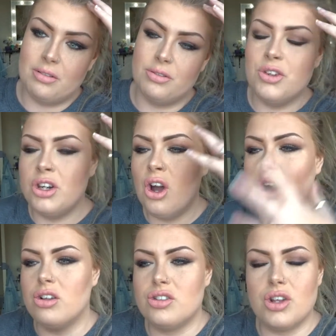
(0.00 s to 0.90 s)

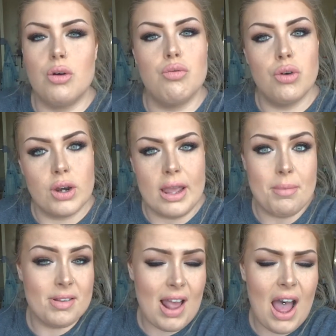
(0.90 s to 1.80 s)
not so runny,
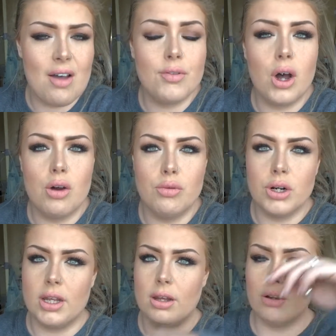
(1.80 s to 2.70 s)
because I have got a
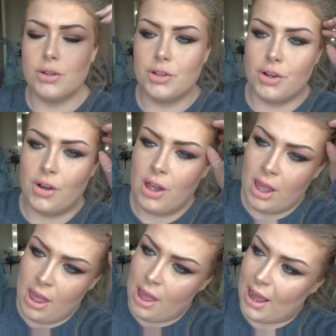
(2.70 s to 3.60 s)
runny contour
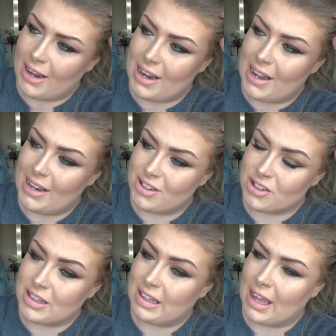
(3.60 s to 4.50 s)
and it
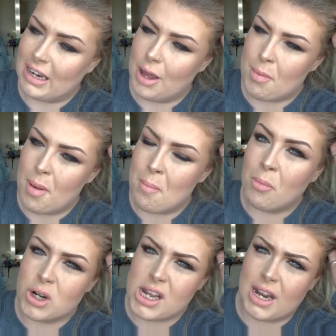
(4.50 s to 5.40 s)
just can get a little bit
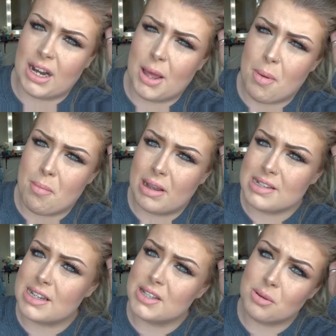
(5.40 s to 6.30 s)
muddy and a little bit
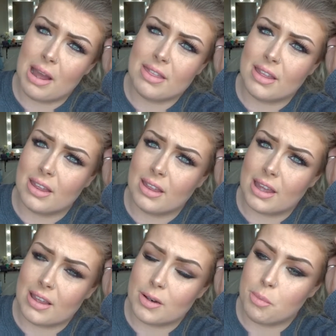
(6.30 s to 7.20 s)
messy. So I think
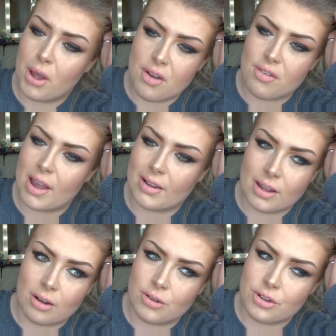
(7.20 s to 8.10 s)
it's perfect.
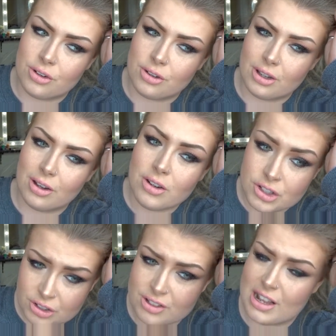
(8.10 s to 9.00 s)
The
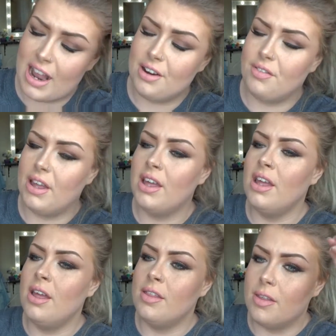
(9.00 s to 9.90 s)
contour side of it,
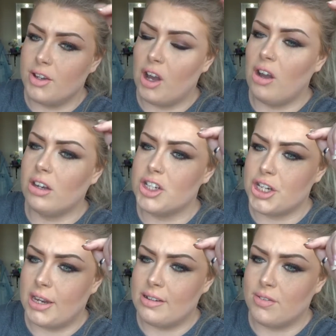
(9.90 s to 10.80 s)
the darker
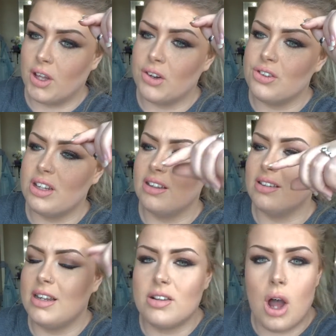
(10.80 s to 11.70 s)
shades of the concealer
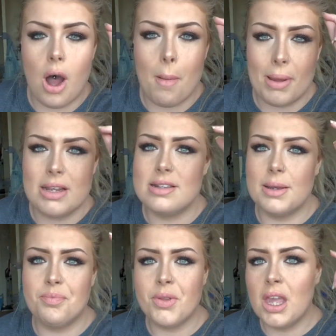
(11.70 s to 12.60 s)
sticks are amazing.